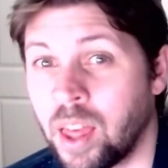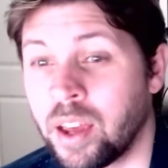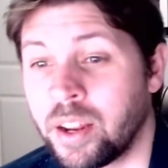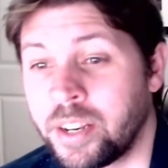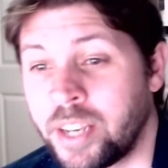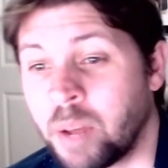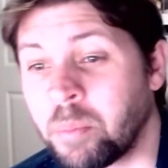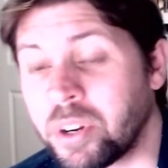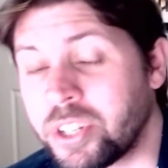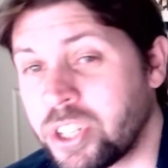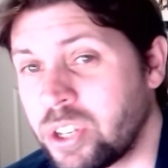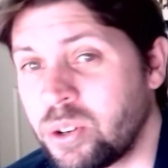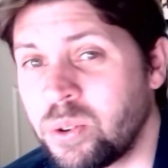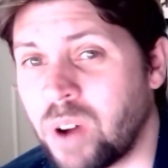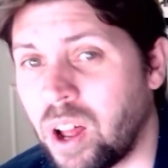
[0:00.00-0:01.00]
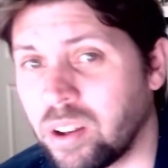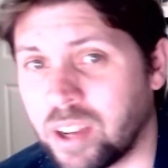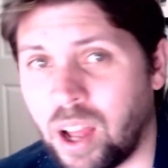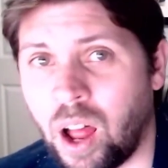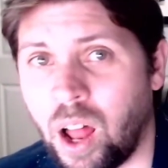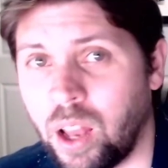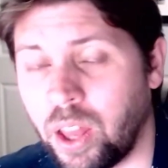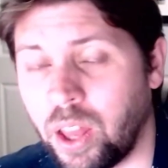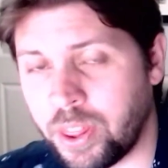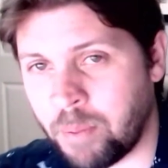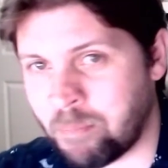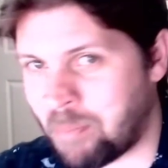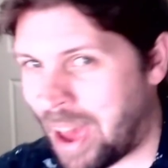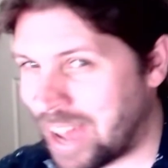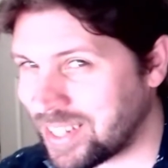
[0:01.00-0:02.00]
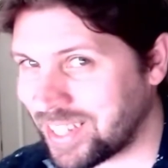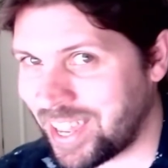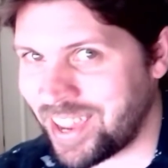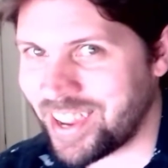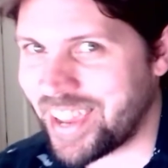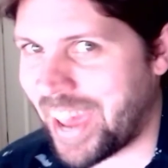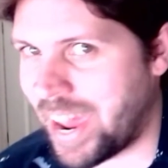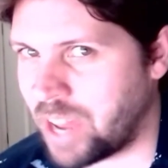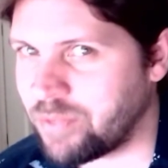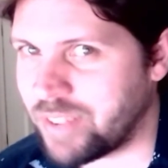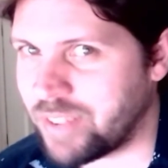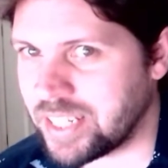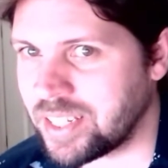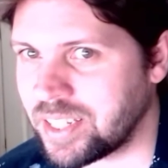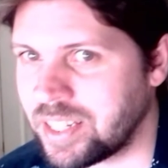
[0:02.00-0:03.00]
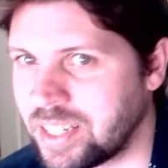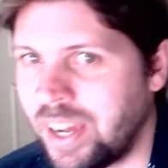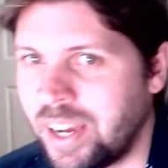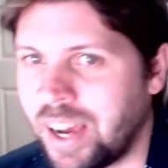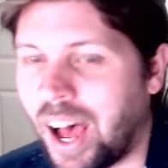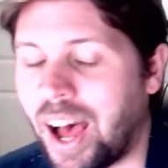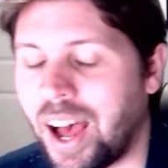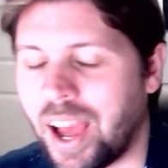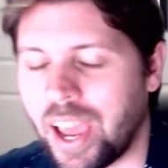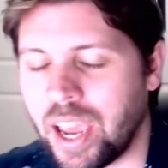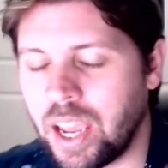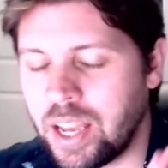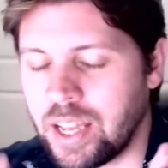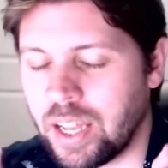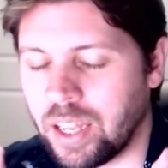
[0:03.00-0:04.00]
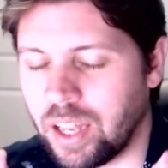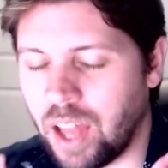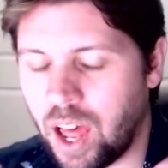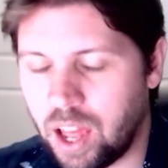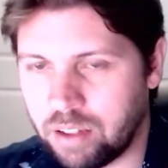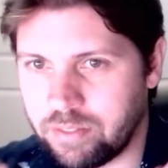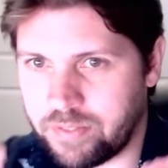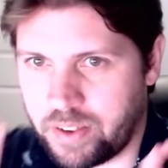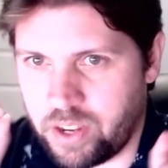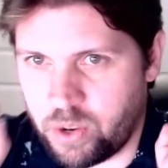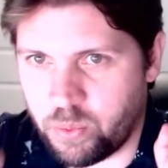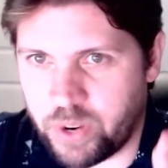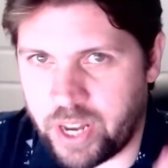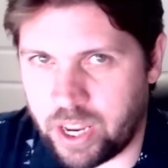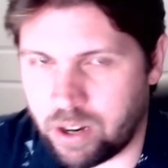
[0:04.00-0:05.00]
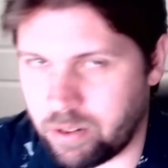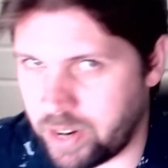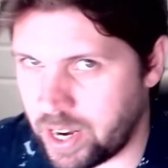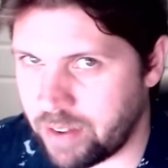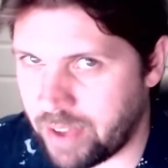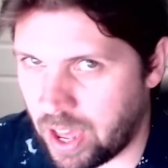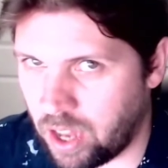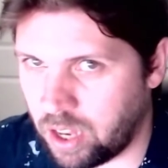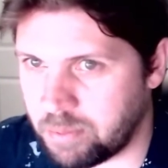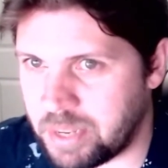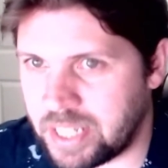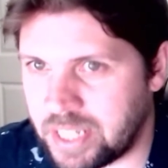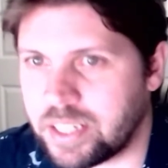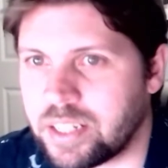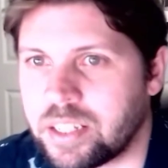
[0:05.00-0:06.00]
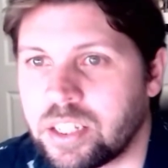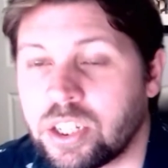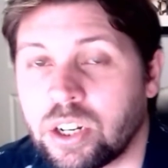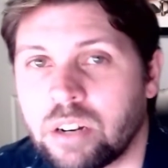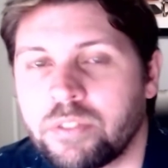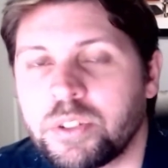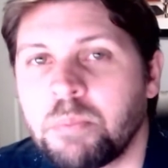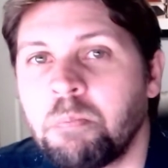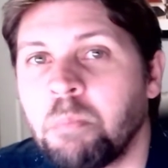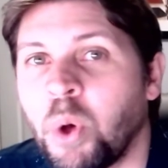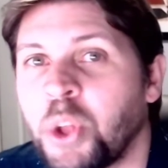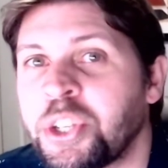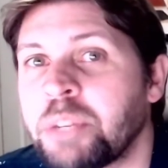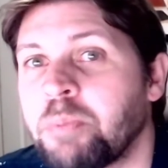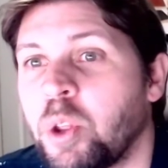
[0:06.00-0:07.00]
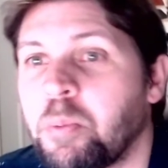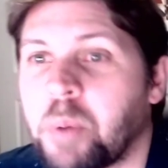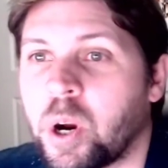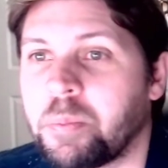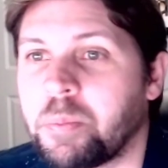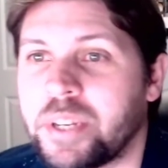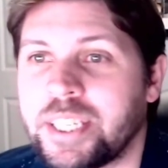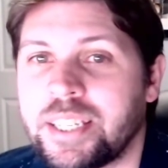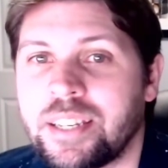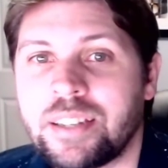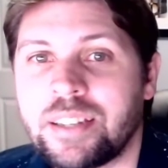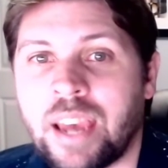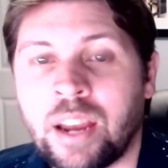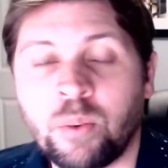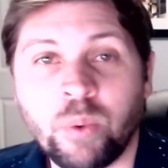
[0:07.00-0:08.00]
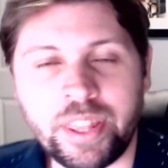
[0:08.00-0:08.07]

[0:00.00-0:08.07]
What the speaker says: Number 2, I'll call the masking canvas. I love when a creative element serves multiple purposes, and one of